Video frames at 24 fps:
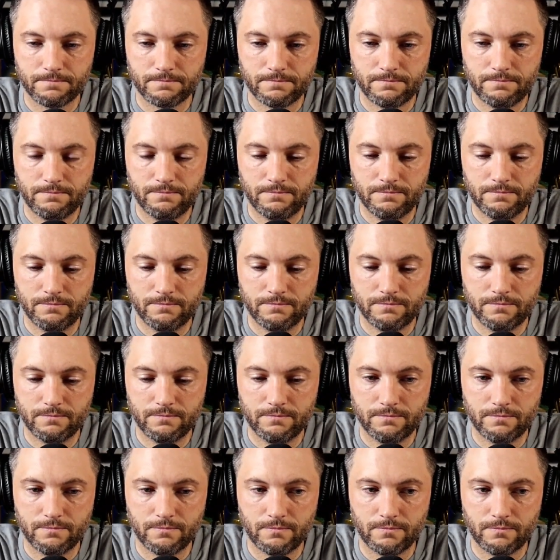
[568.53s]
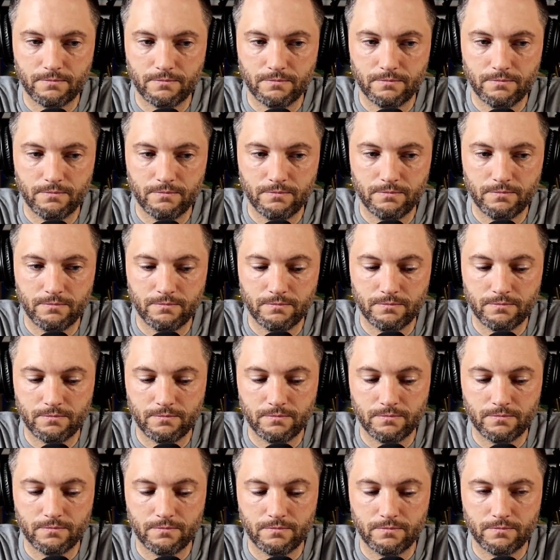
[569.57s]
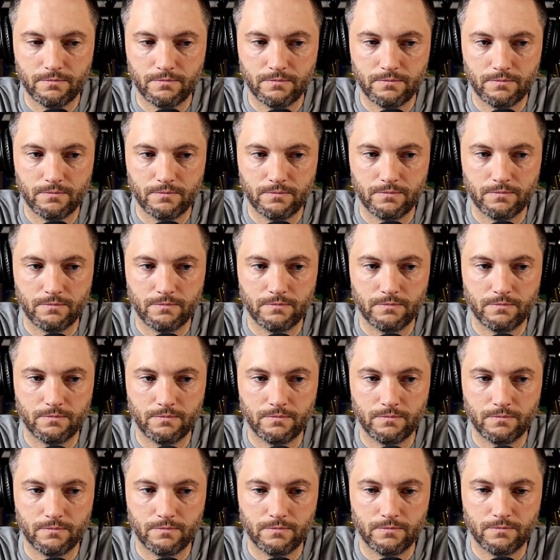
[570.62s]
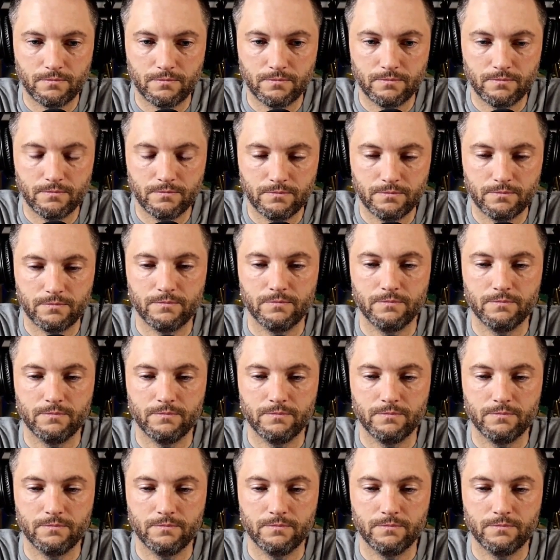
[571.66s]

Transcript: No words are spoken by the person on screen.